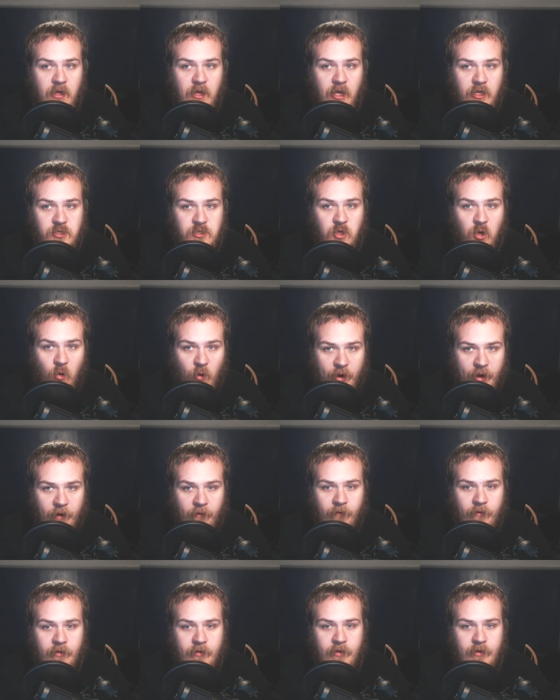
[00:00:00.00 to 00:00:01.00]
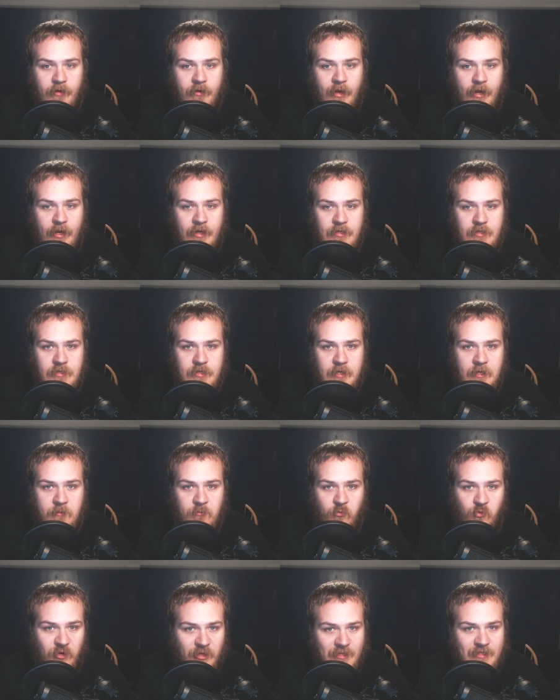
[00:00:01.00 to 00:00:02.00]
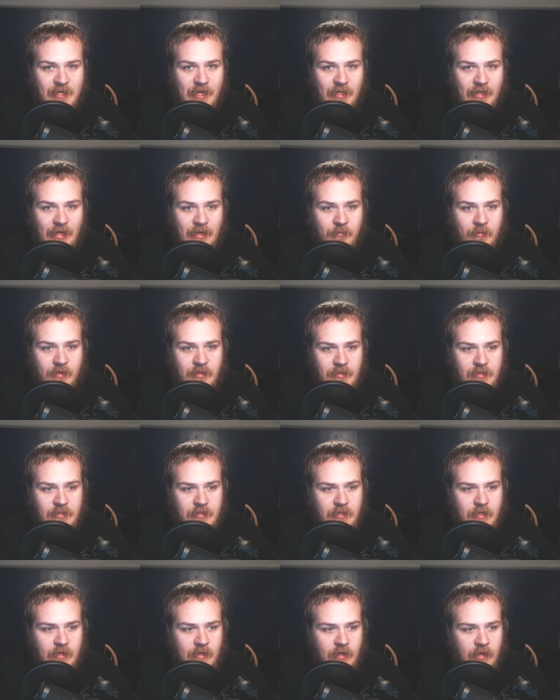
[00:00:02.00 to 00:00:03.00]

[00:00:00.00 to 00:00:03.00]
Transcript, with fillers: It's coherent and it has um, real dilemmas,